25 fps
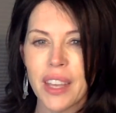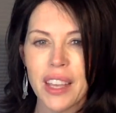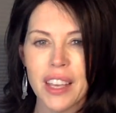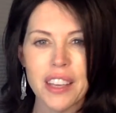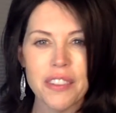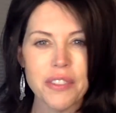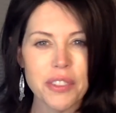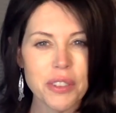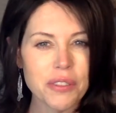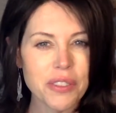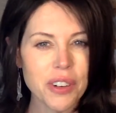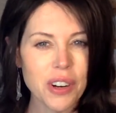
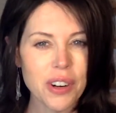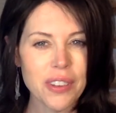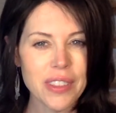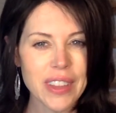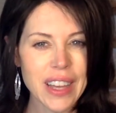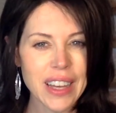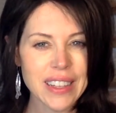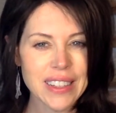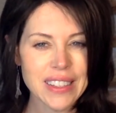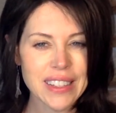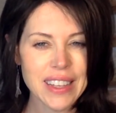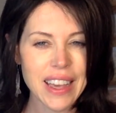if you've heard
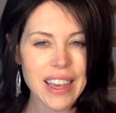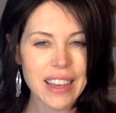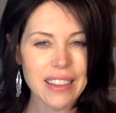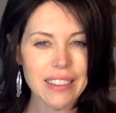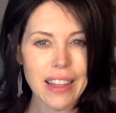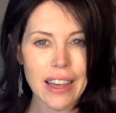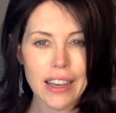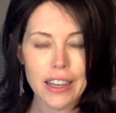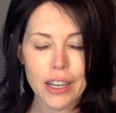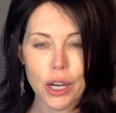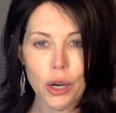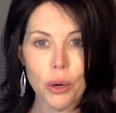that saying,
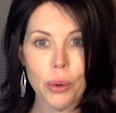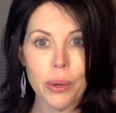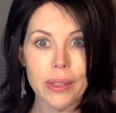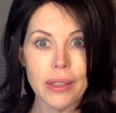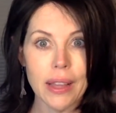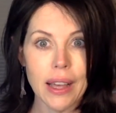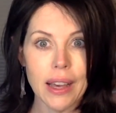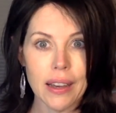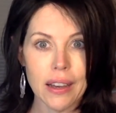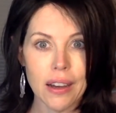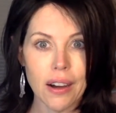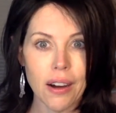let go and
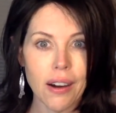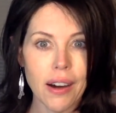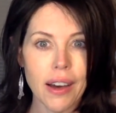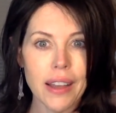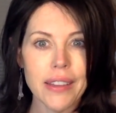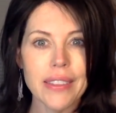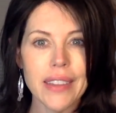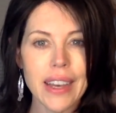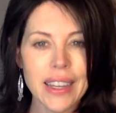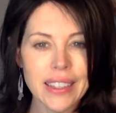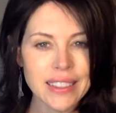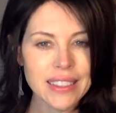let
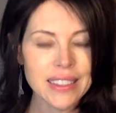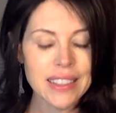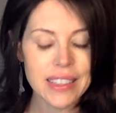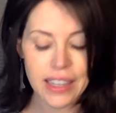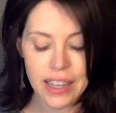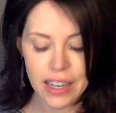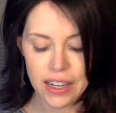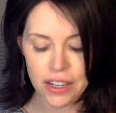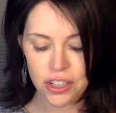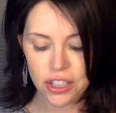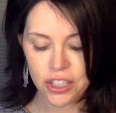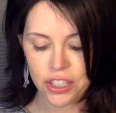God, that's
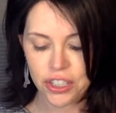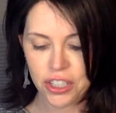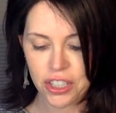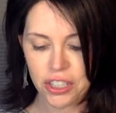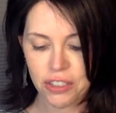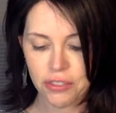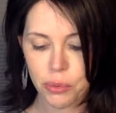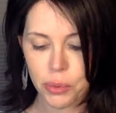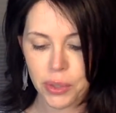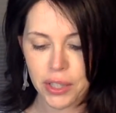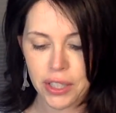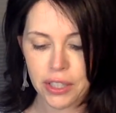the energy
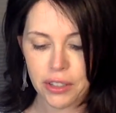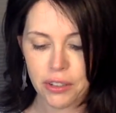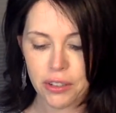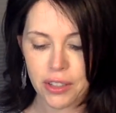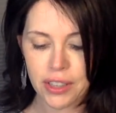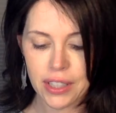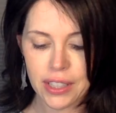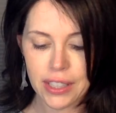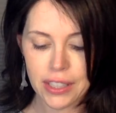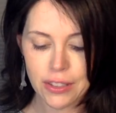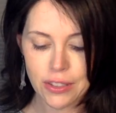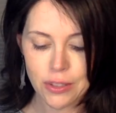of willing
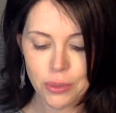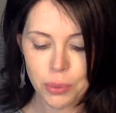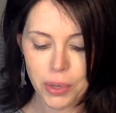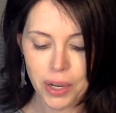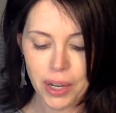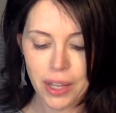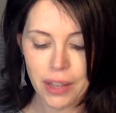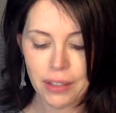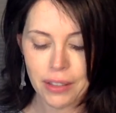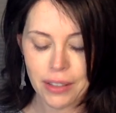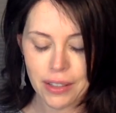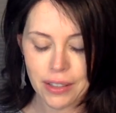release when
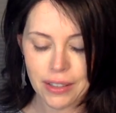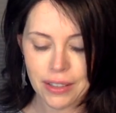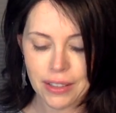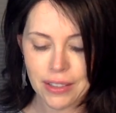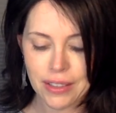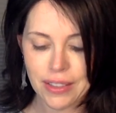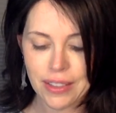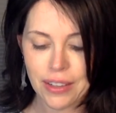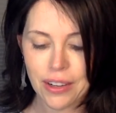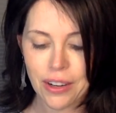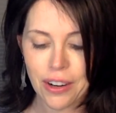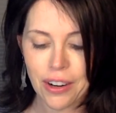I look at
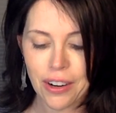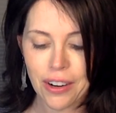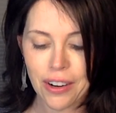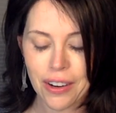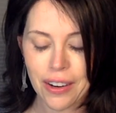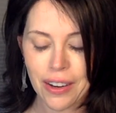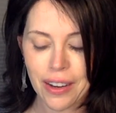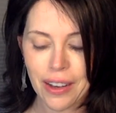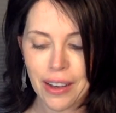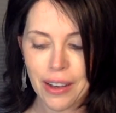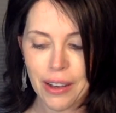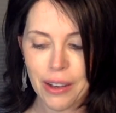this card.
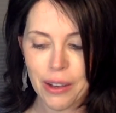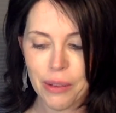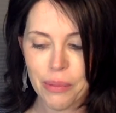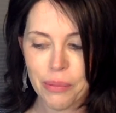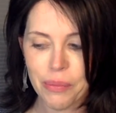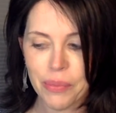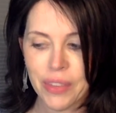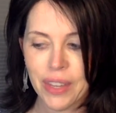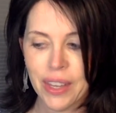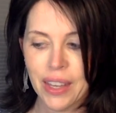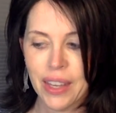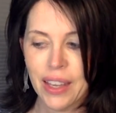
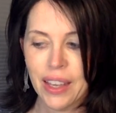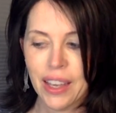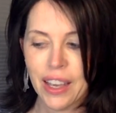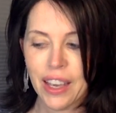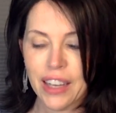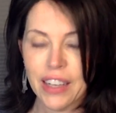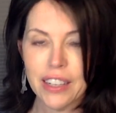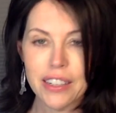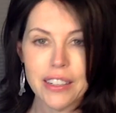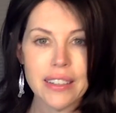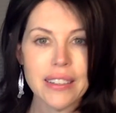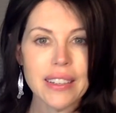And
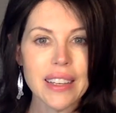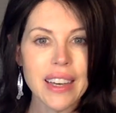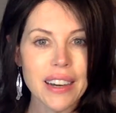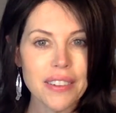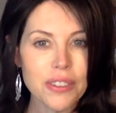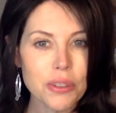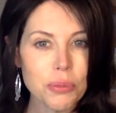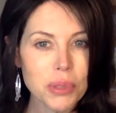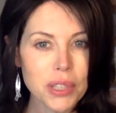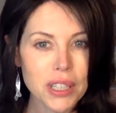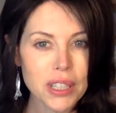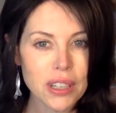it doesn't
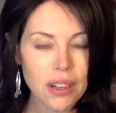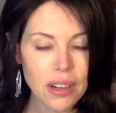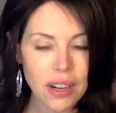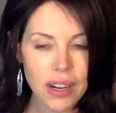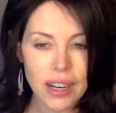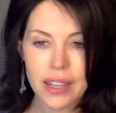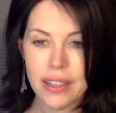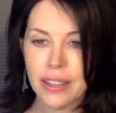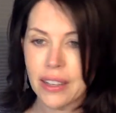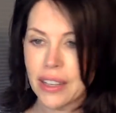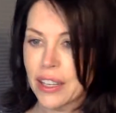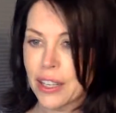have to be
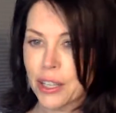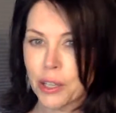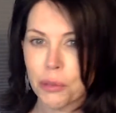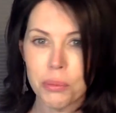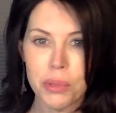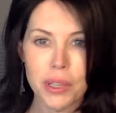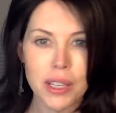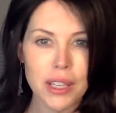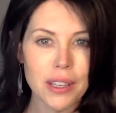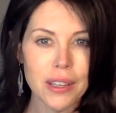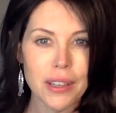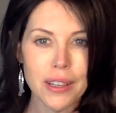God. It can
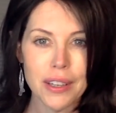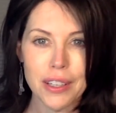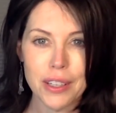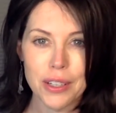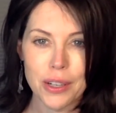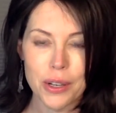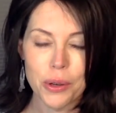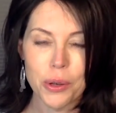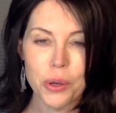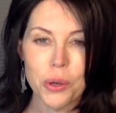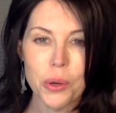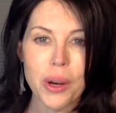be,
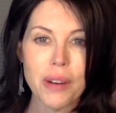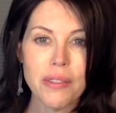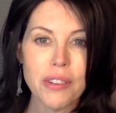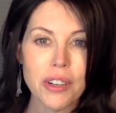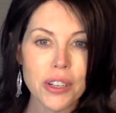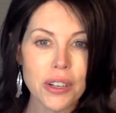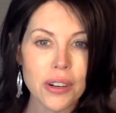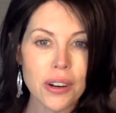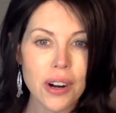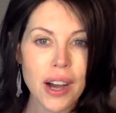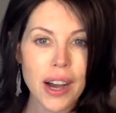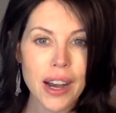whoever
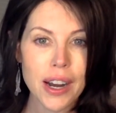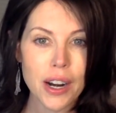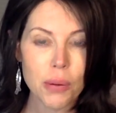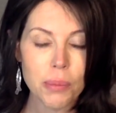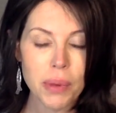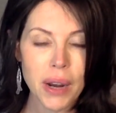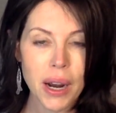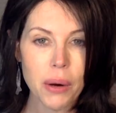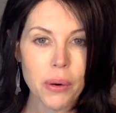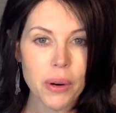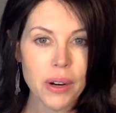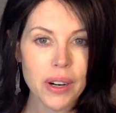your higher
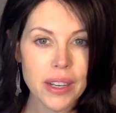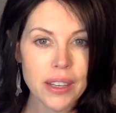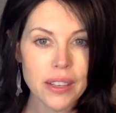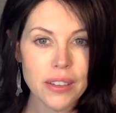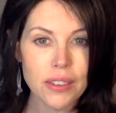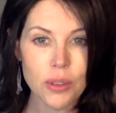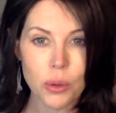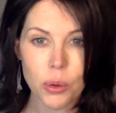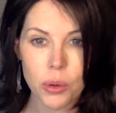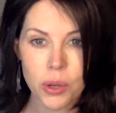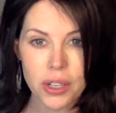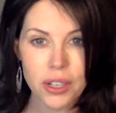power
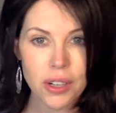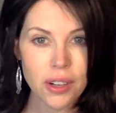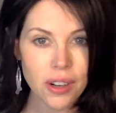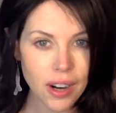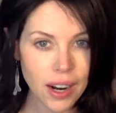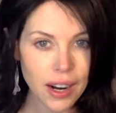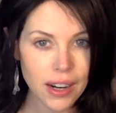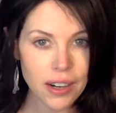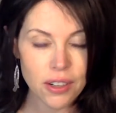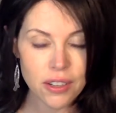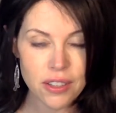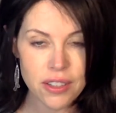is, or your
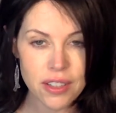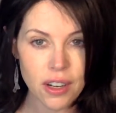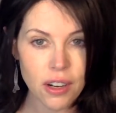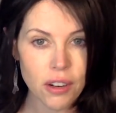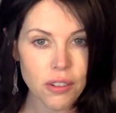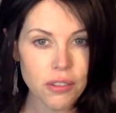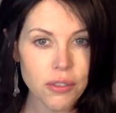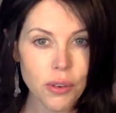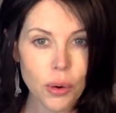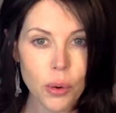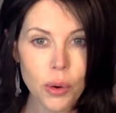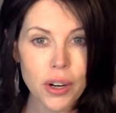higher
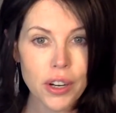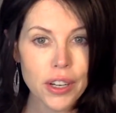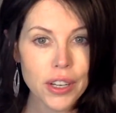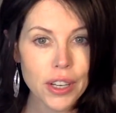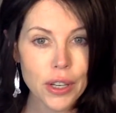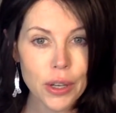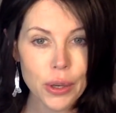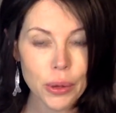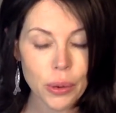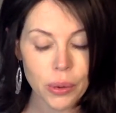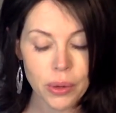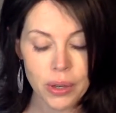self, or
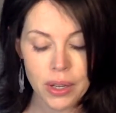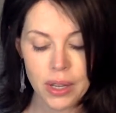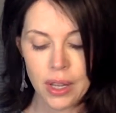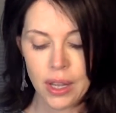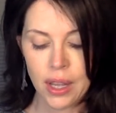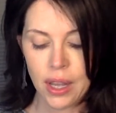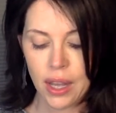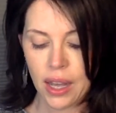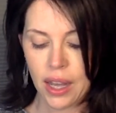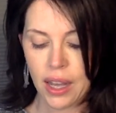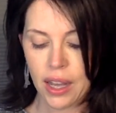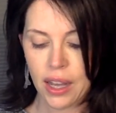you.
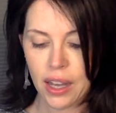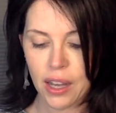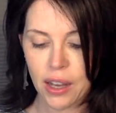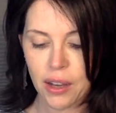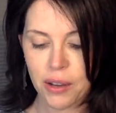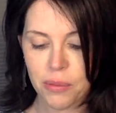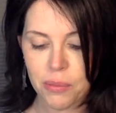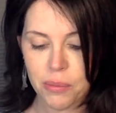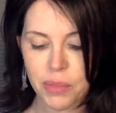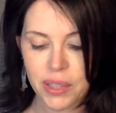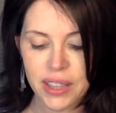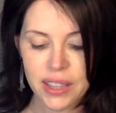
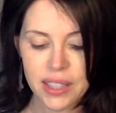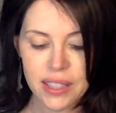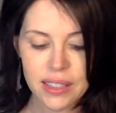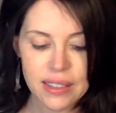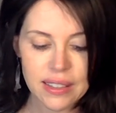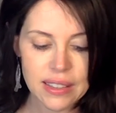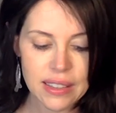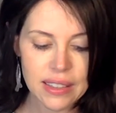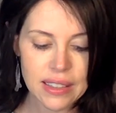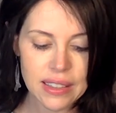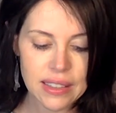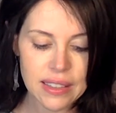But
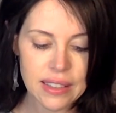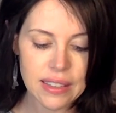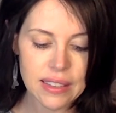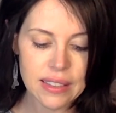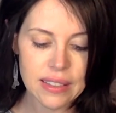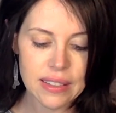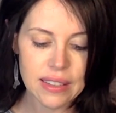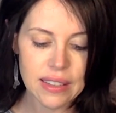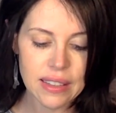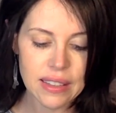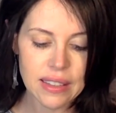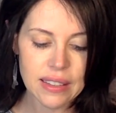this
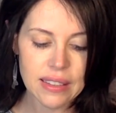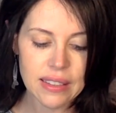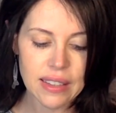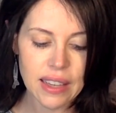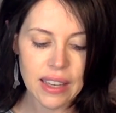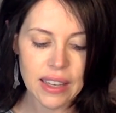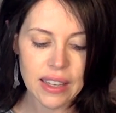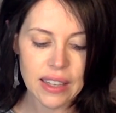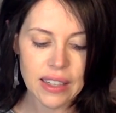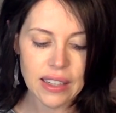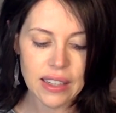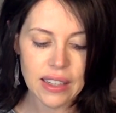is
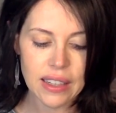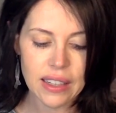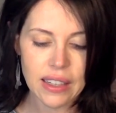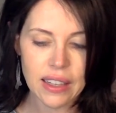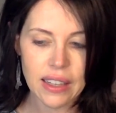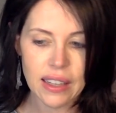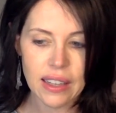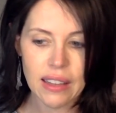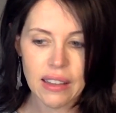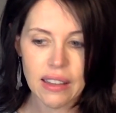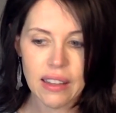saying,